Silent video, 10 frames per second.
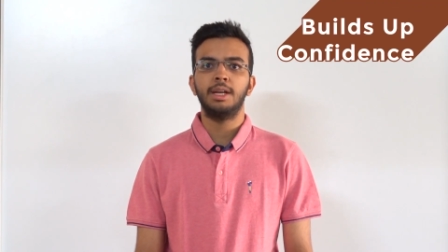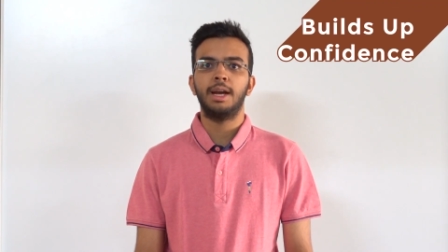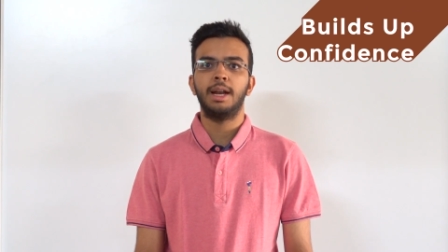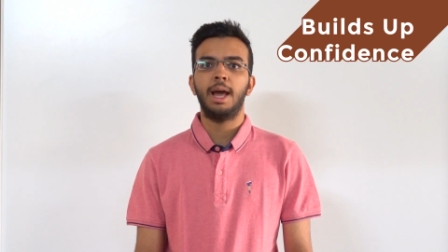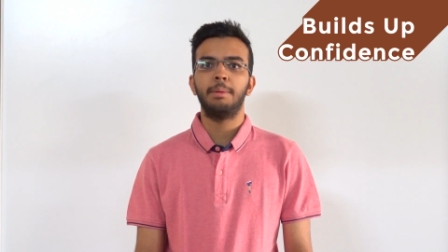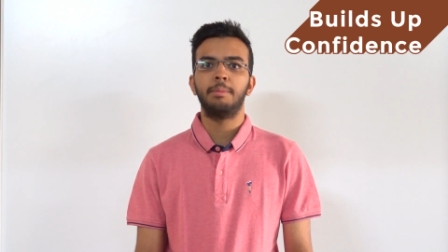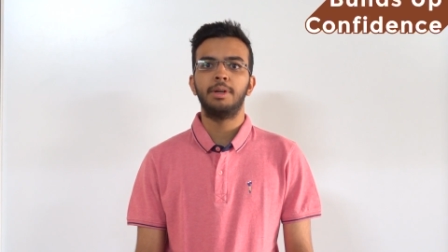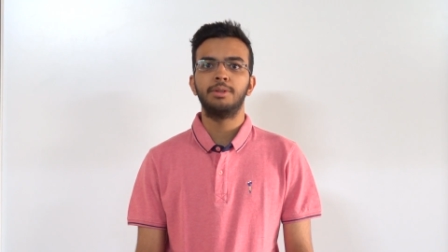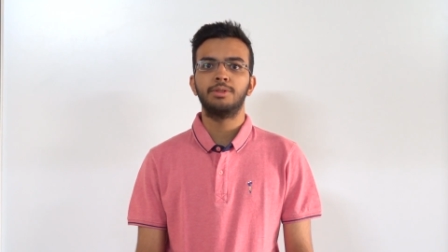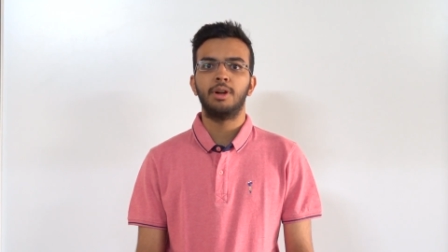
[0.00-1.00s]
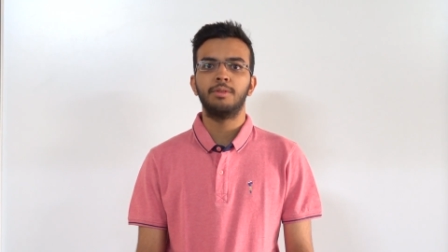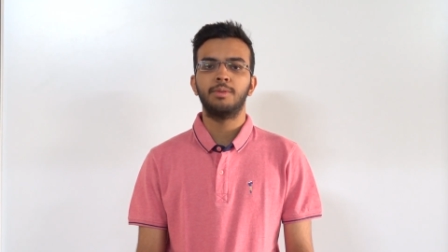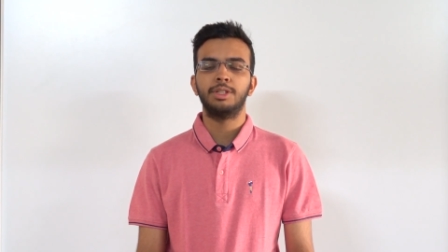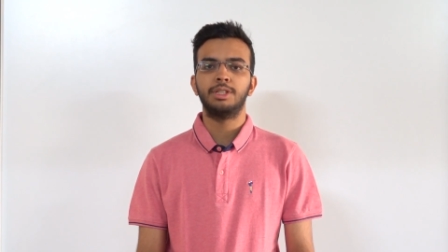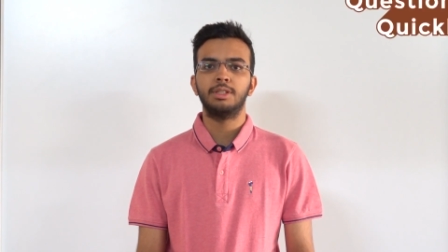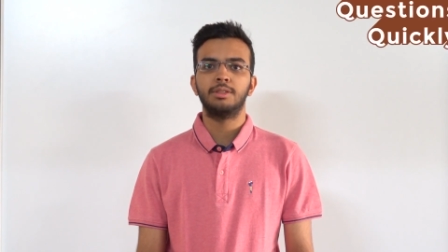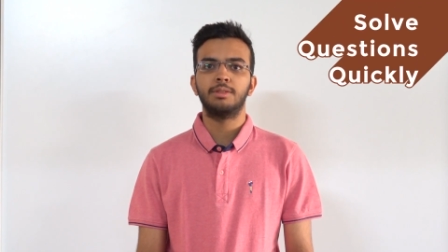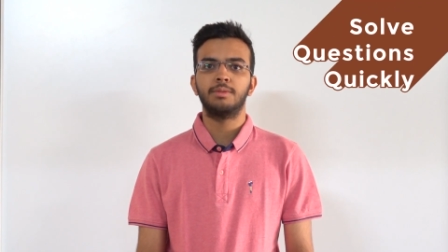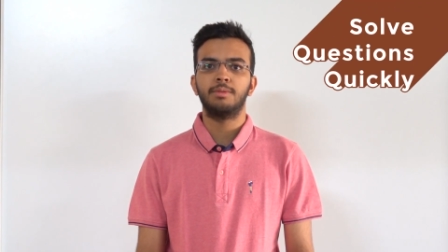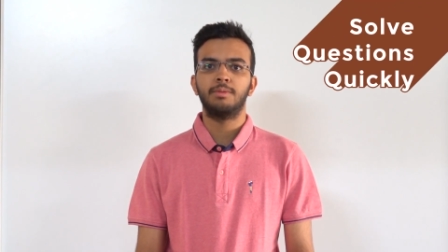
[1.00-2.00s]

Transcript: and I am able to solve questions